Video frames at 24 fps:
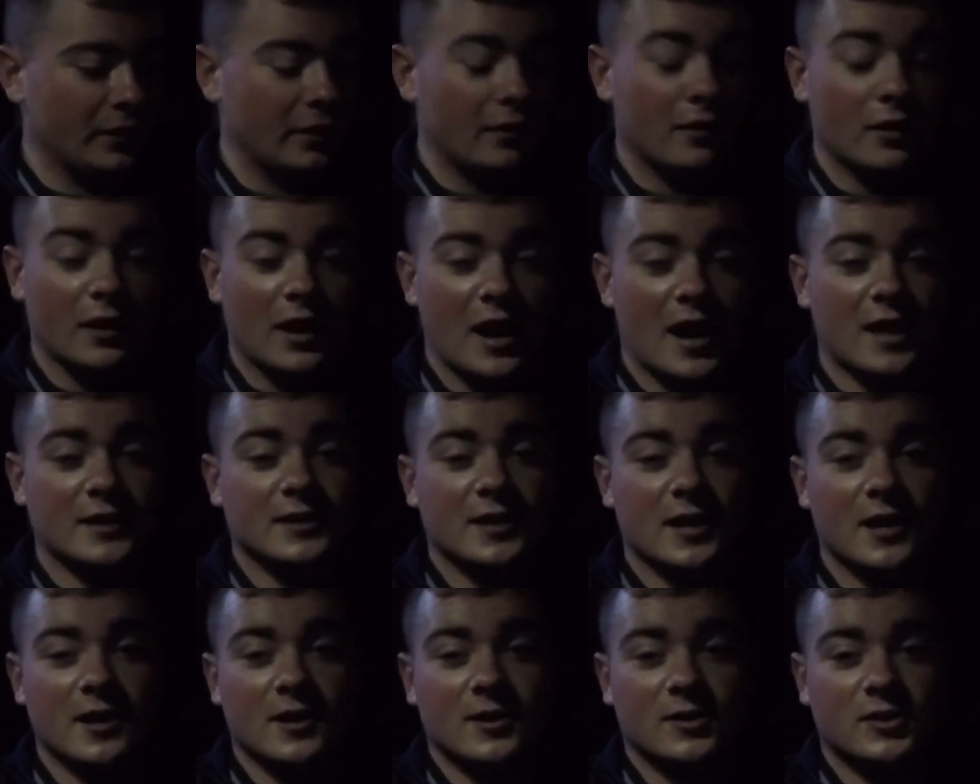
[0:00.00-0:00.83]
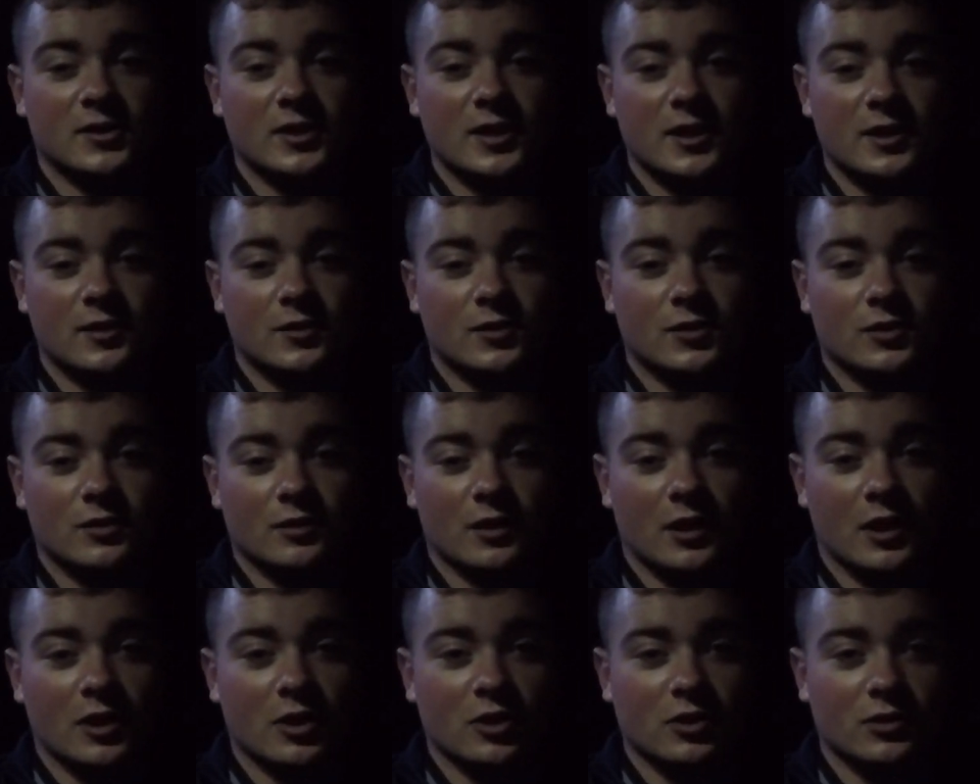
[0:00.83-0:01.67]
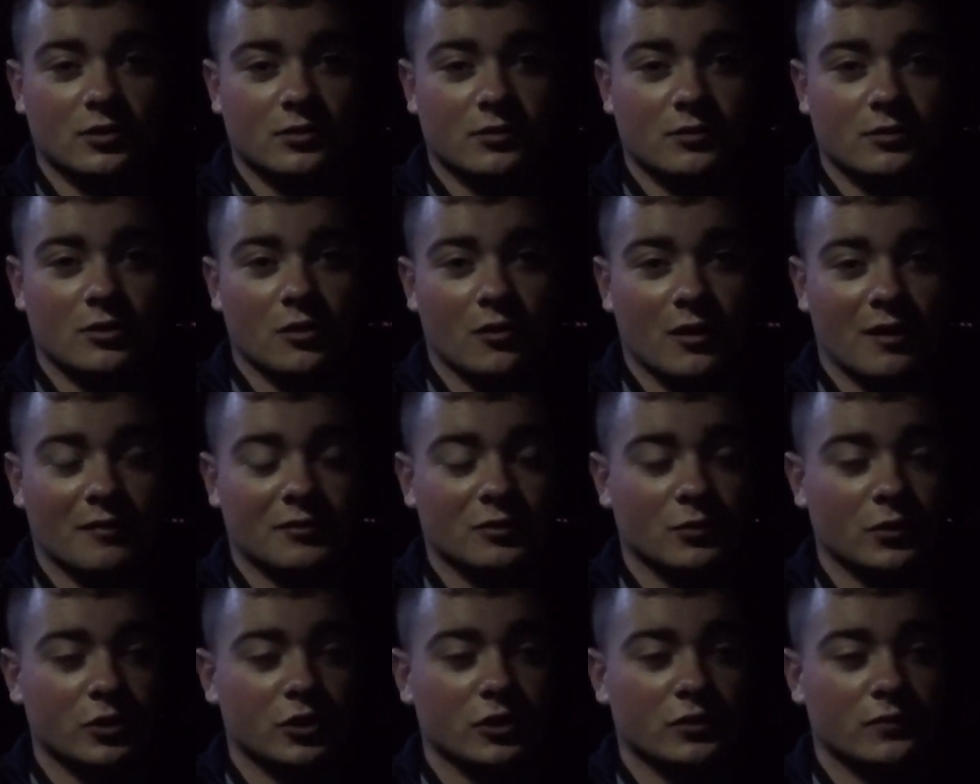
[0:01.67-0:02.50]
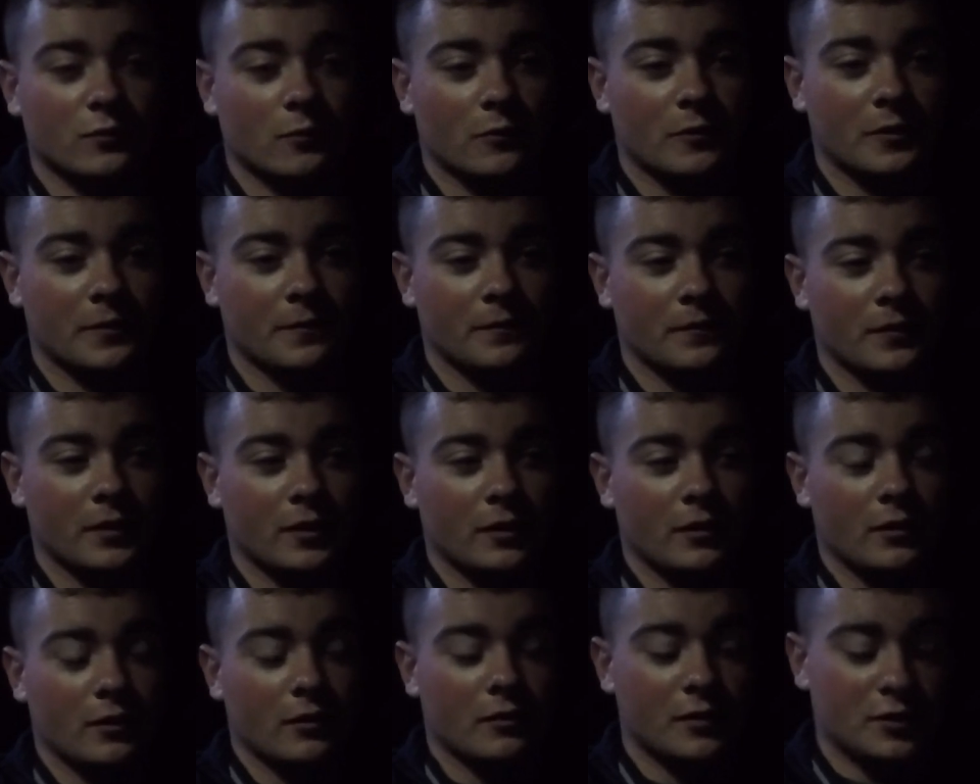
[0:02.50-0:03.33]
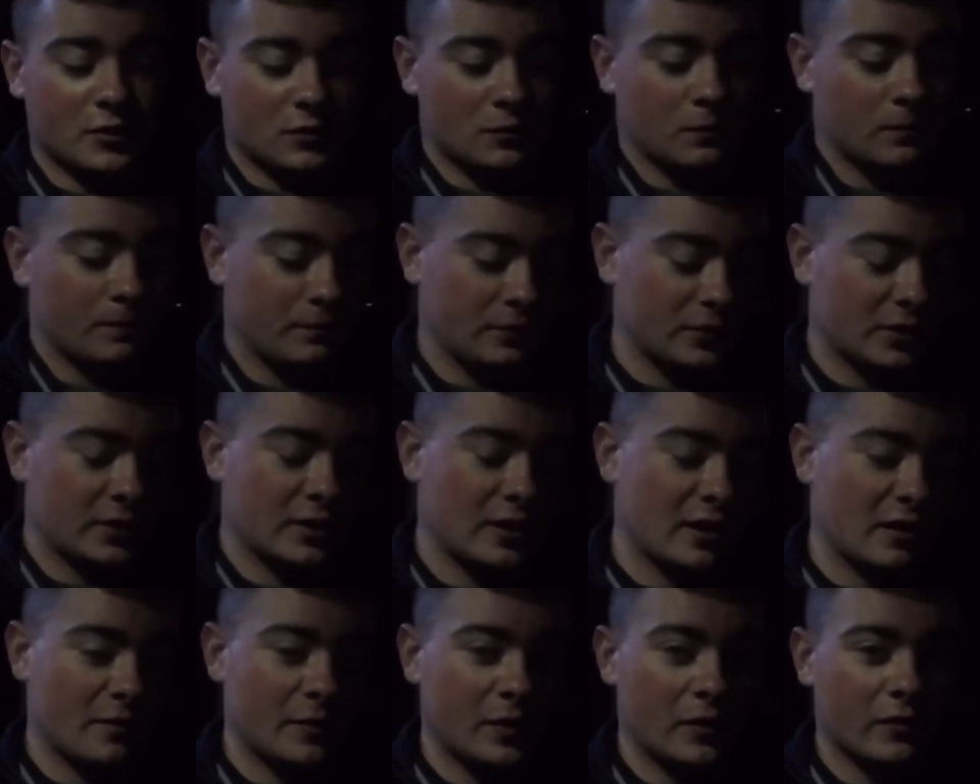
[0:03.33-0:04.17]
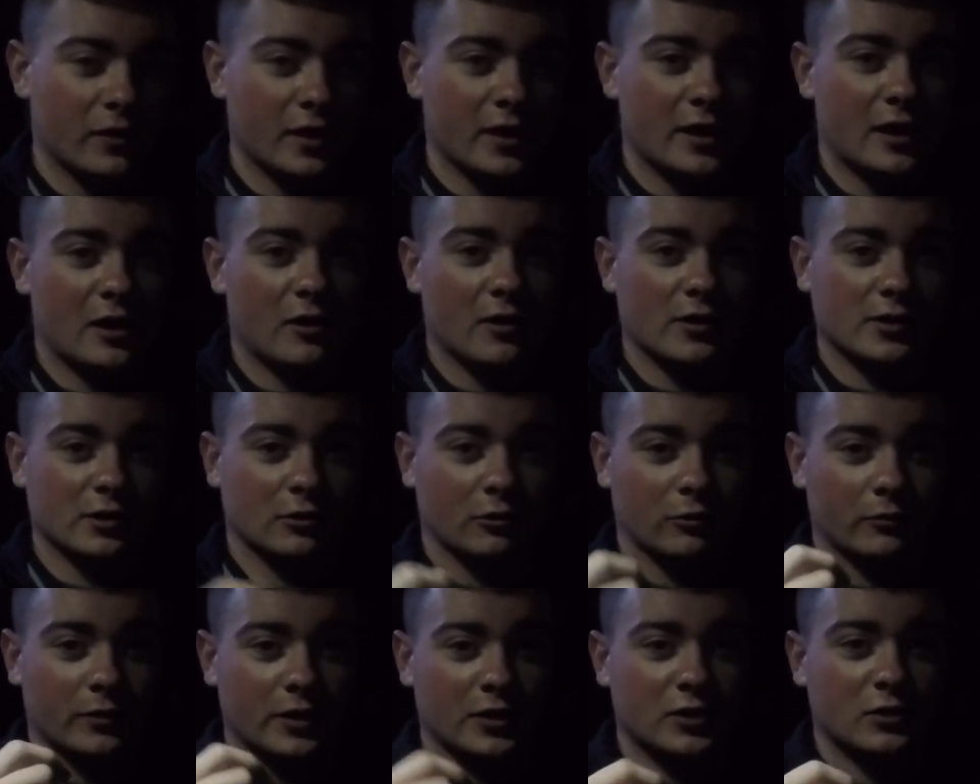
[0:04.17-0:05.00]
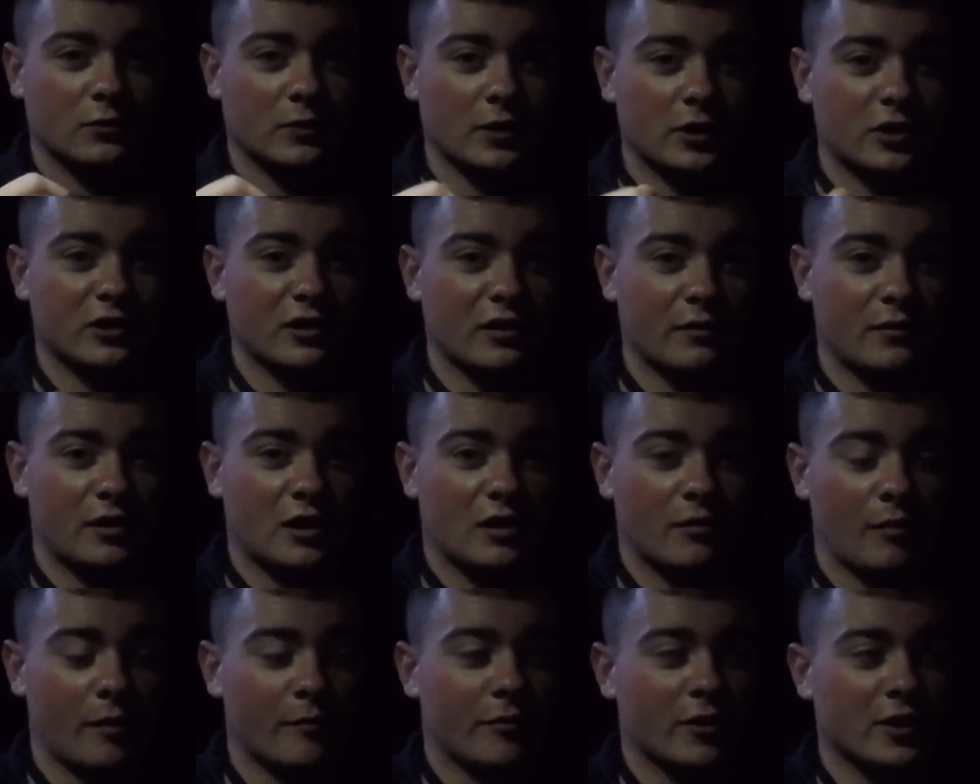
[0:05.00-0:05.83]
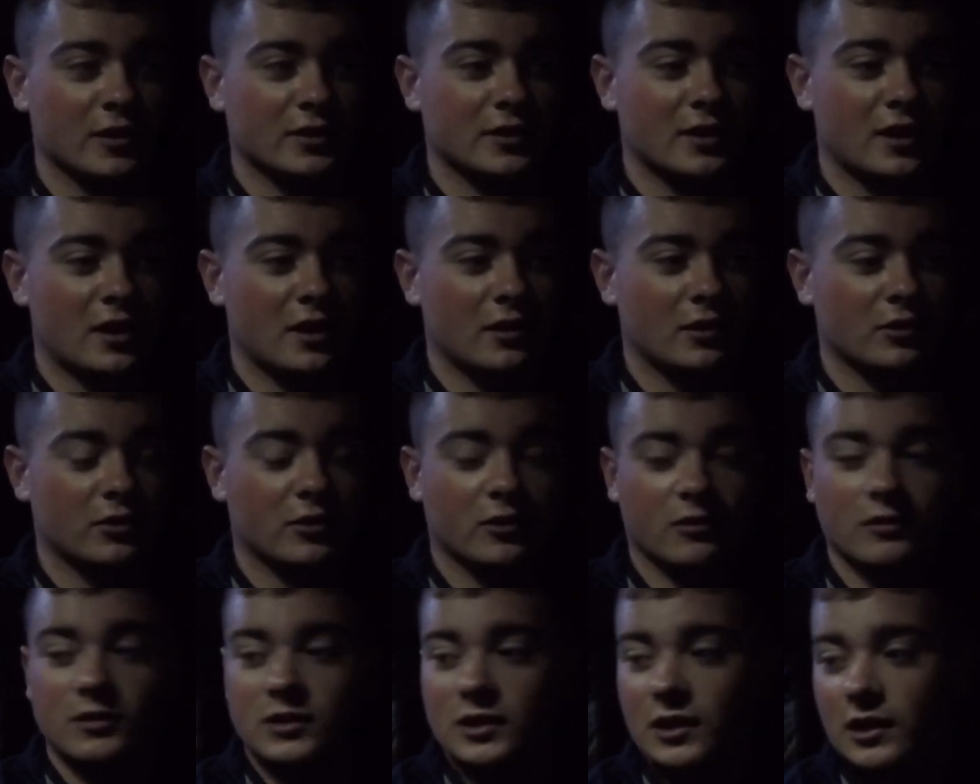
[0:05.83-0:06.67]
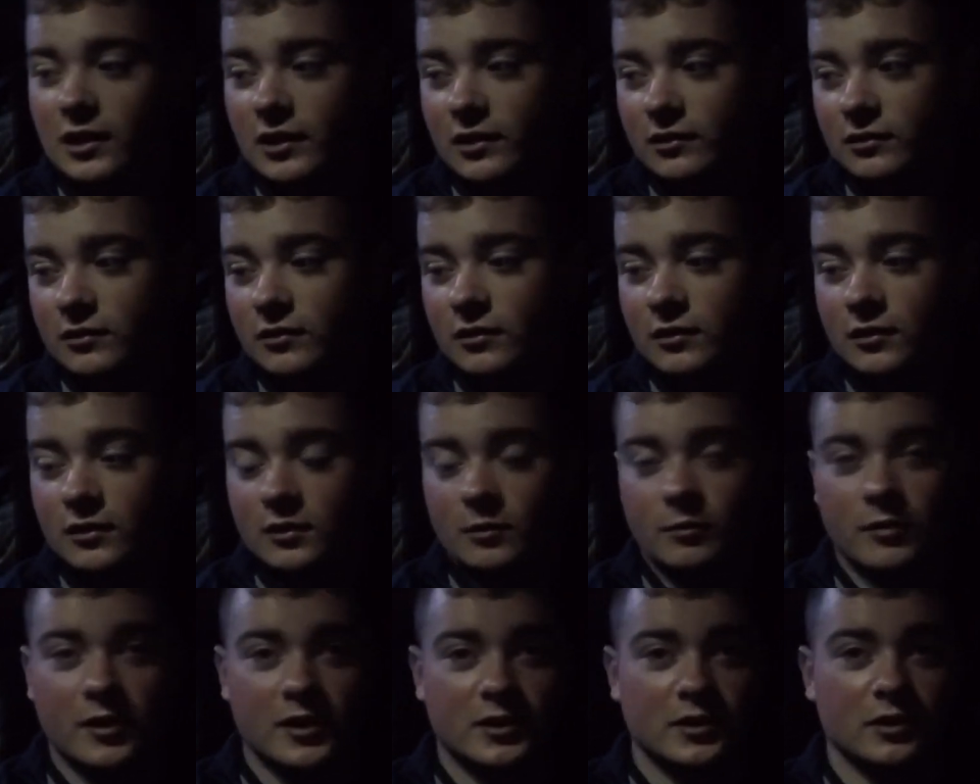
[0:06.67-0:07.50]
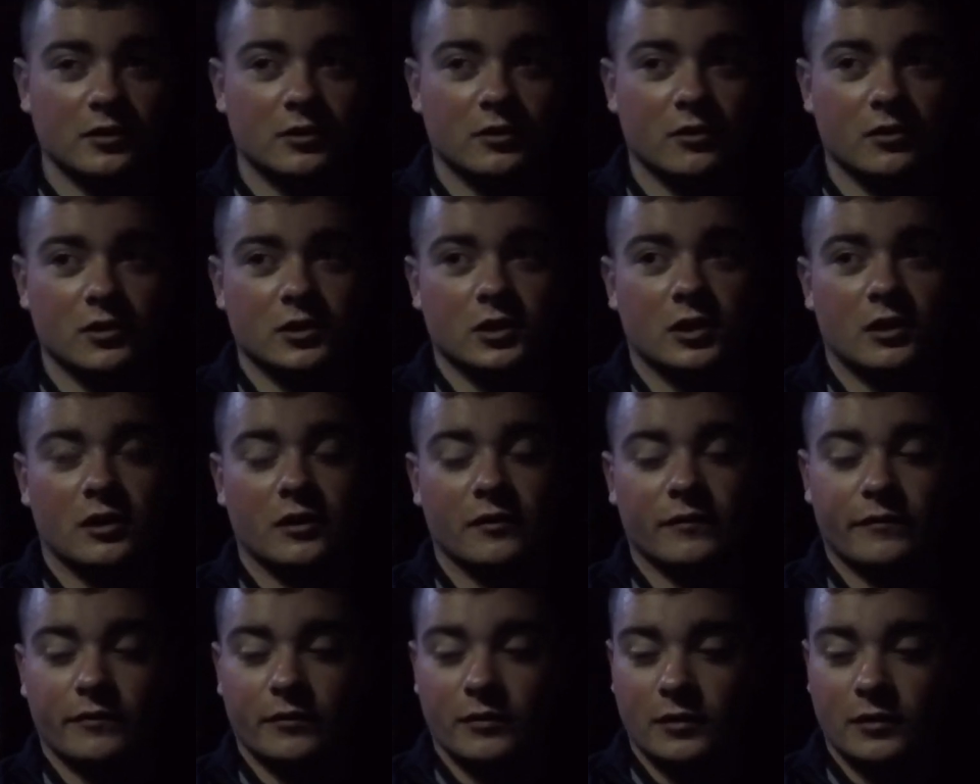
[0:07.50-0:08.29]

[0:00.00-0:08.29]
Has heated seats, I just don't have switches for them. This seat I'm in right now has a little red switch on the bottom. I press that and it turns on. Press it, it turns off.